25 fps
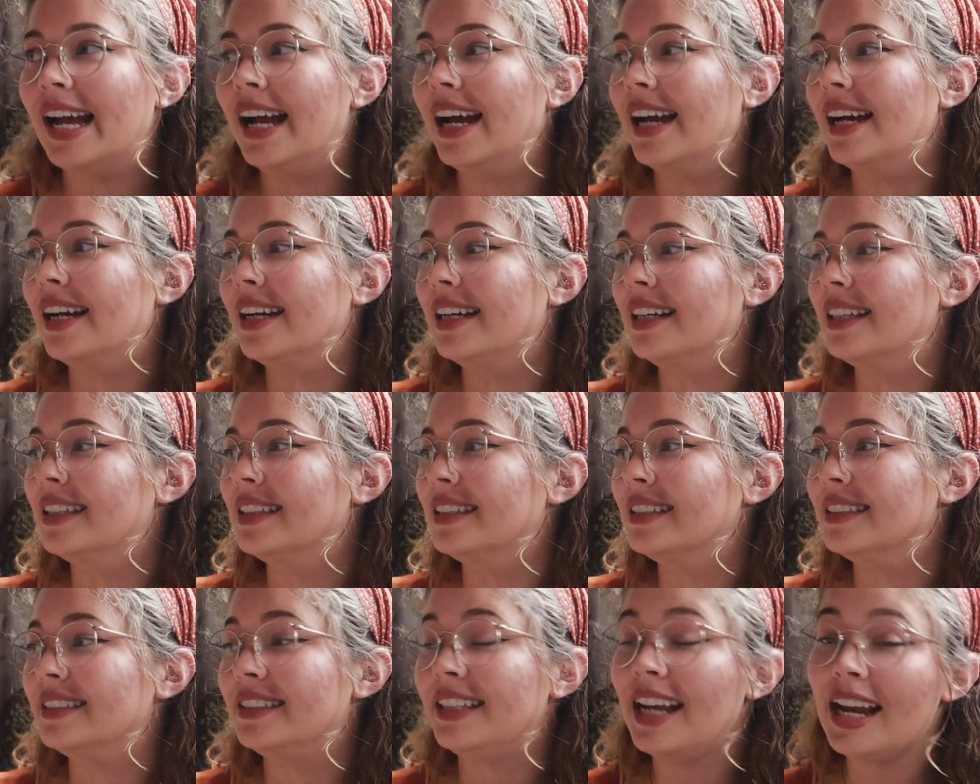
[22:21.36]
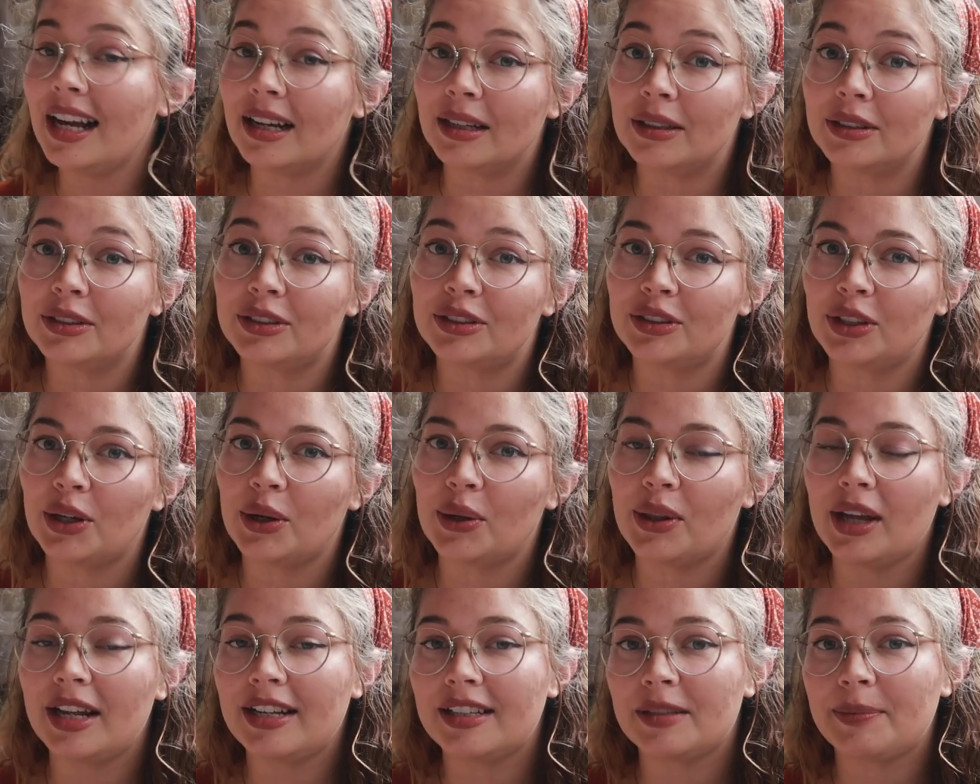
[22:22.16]
And yeah,
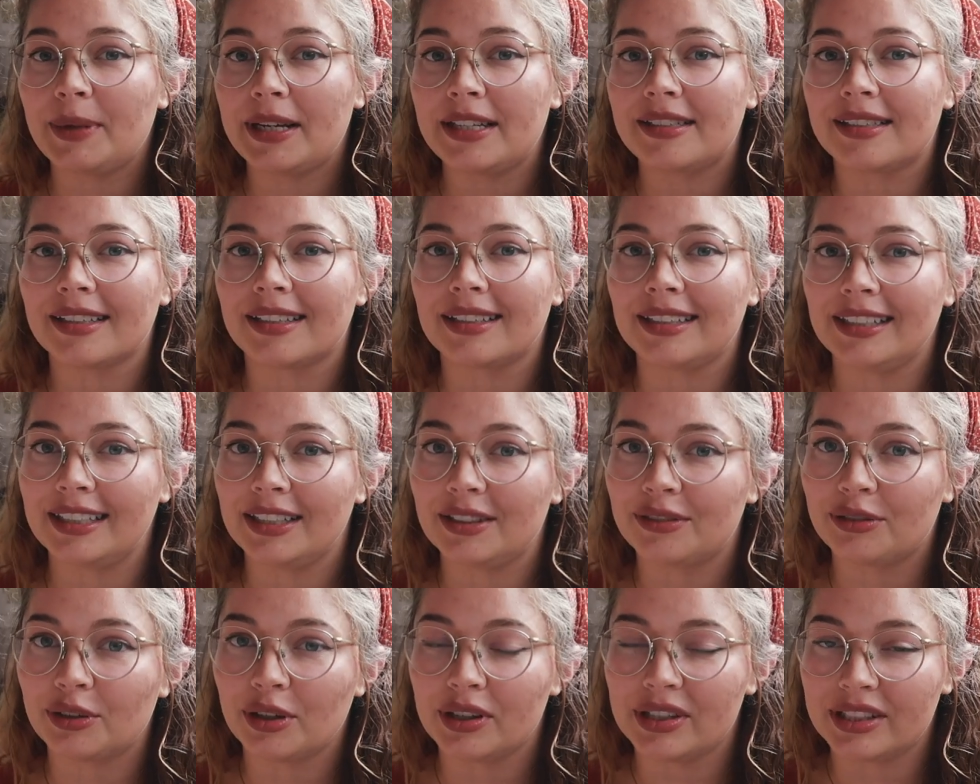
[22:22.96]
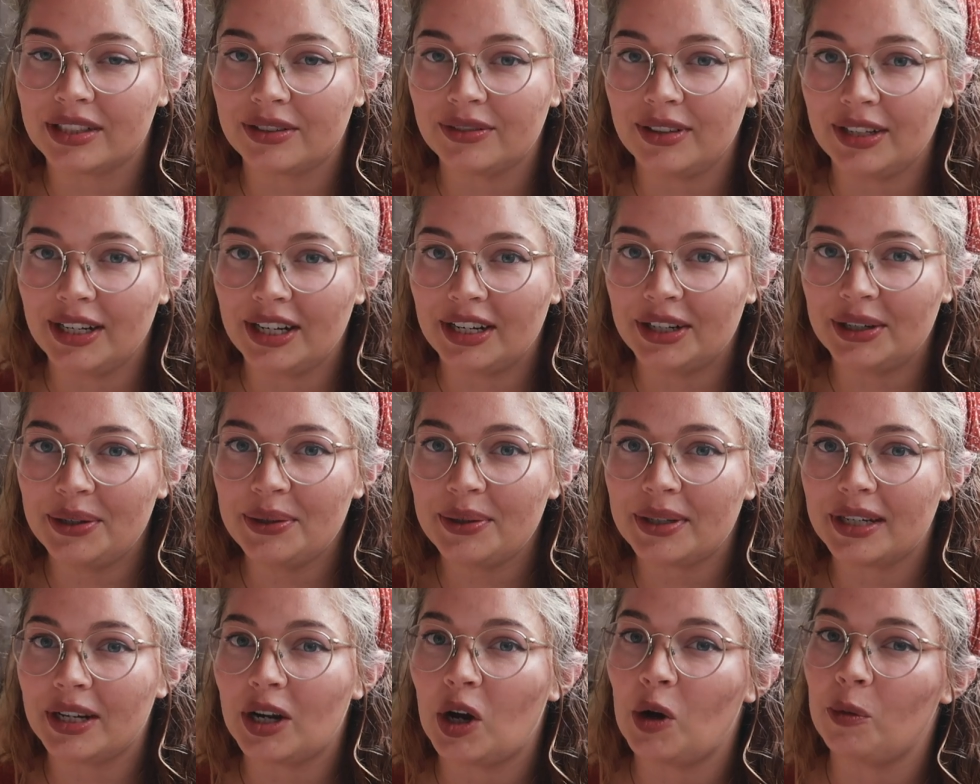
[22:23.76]
so that's basically it for this
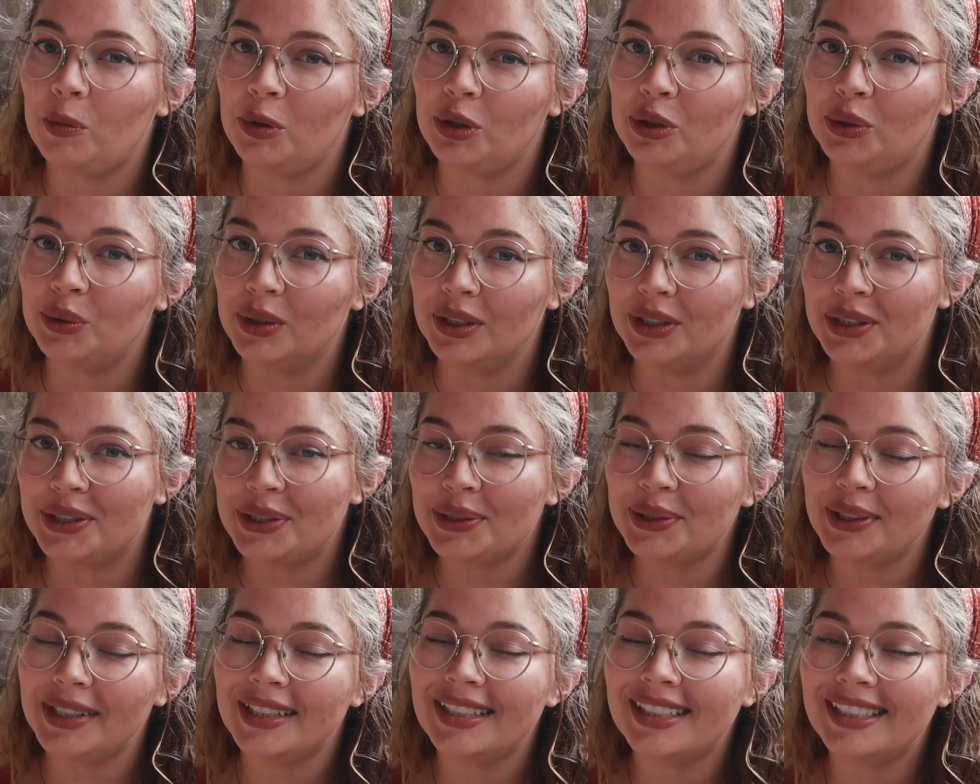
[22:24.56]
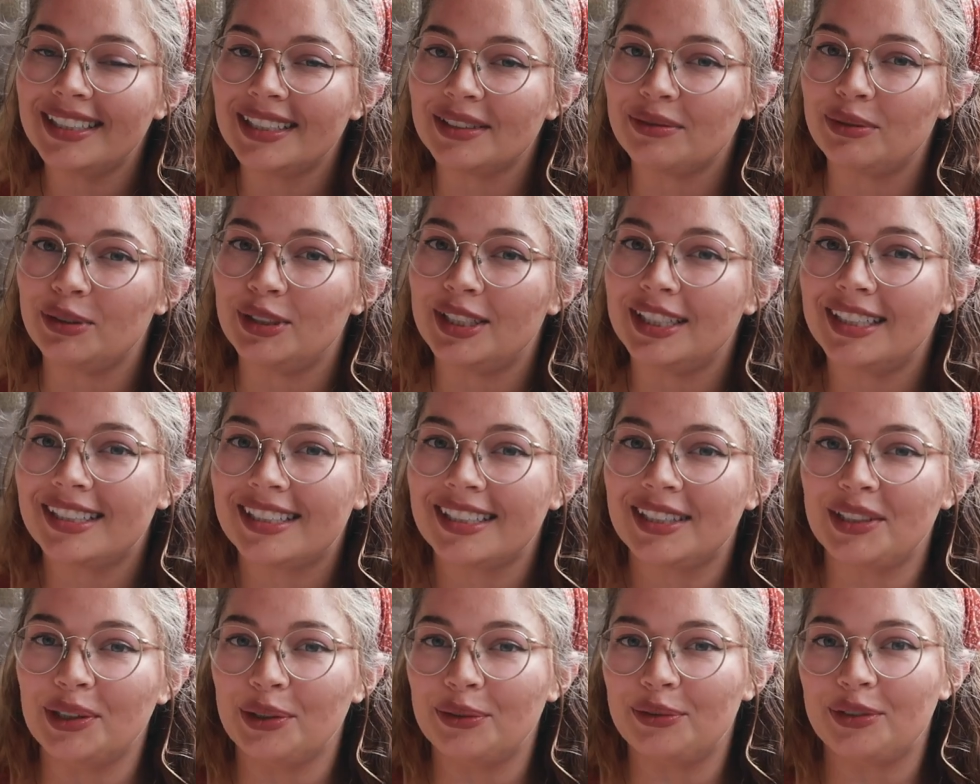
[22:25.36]
video. I hope you enjoyed it. If you
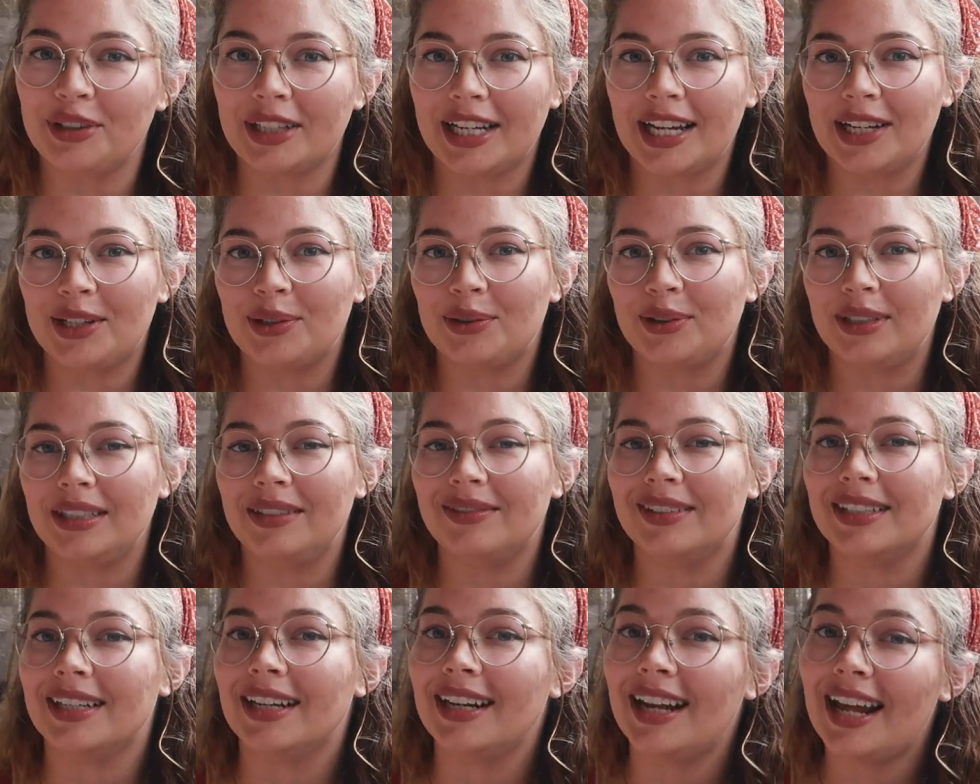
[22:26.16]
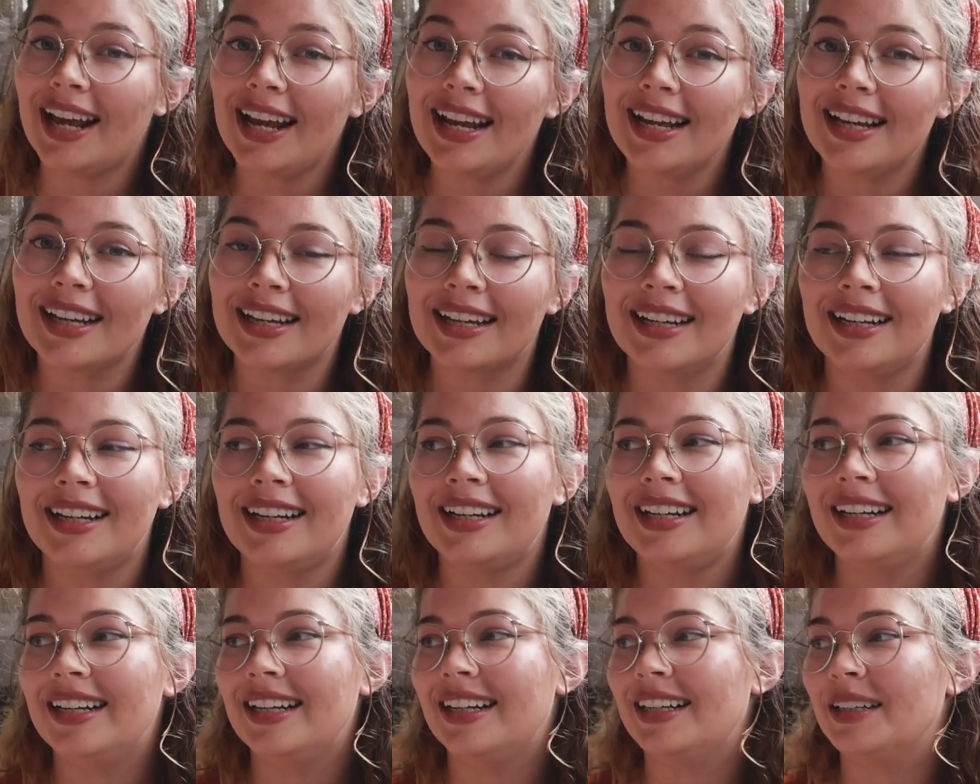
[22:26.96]
did, don't forget to leave it a like,
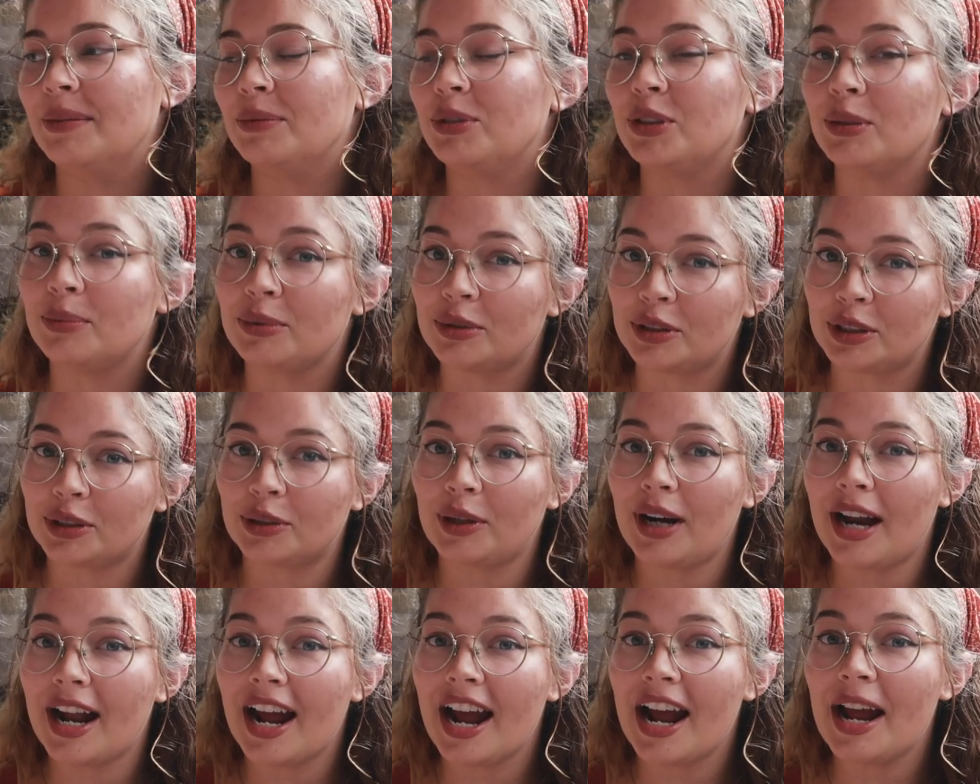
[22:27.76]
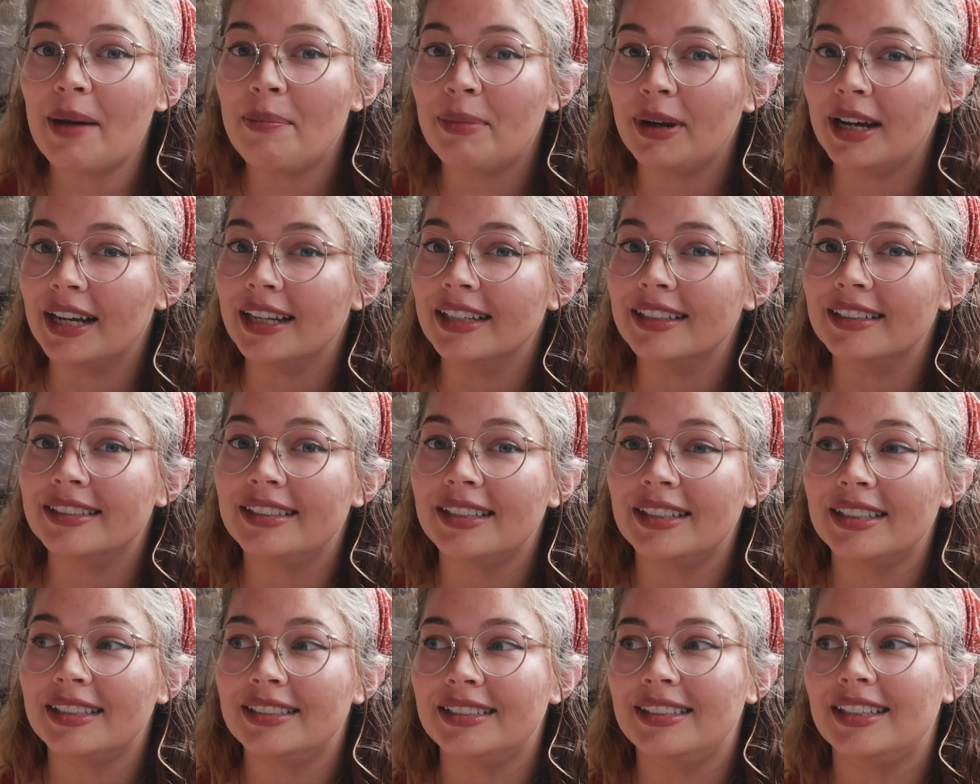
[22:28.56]
subscribe,
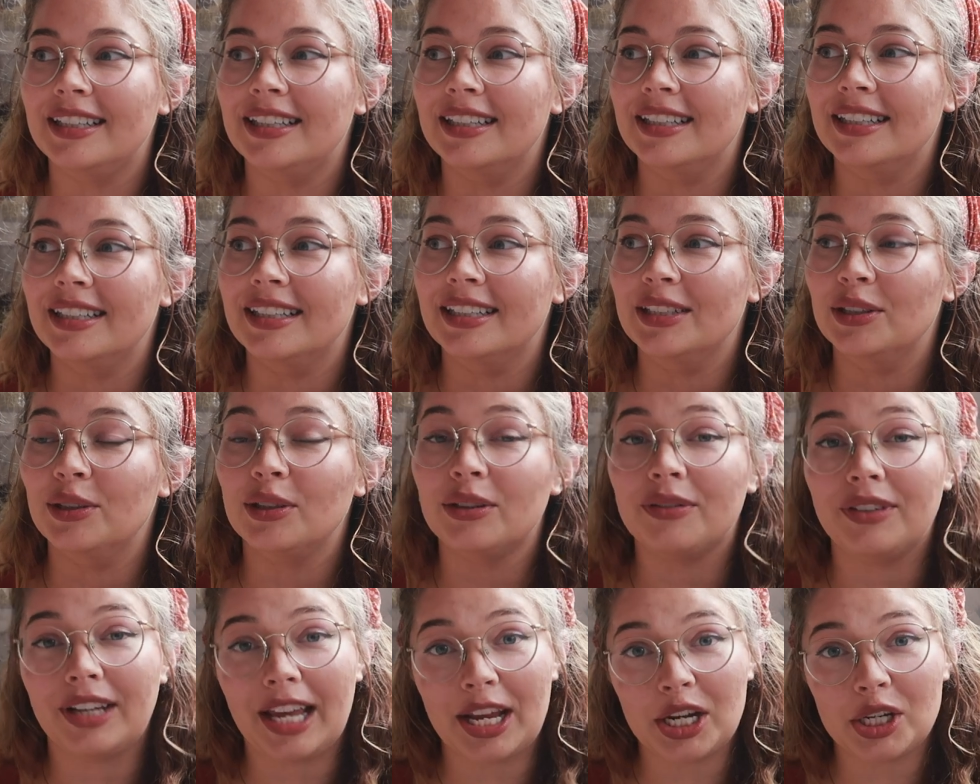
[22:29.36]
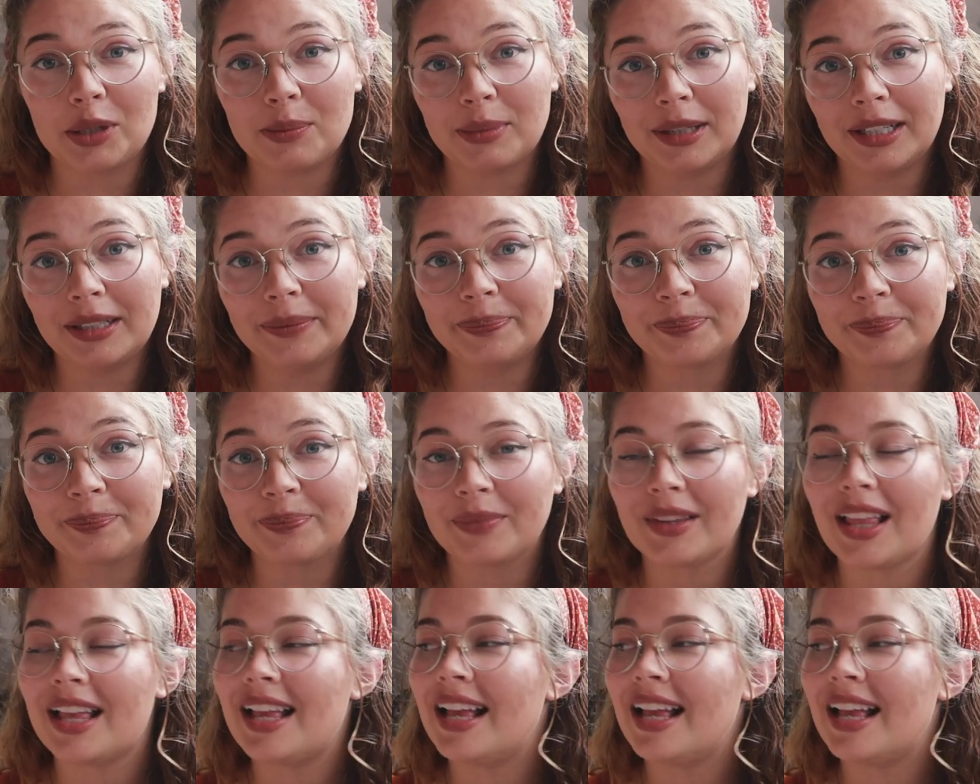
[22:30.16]
and the notification bell.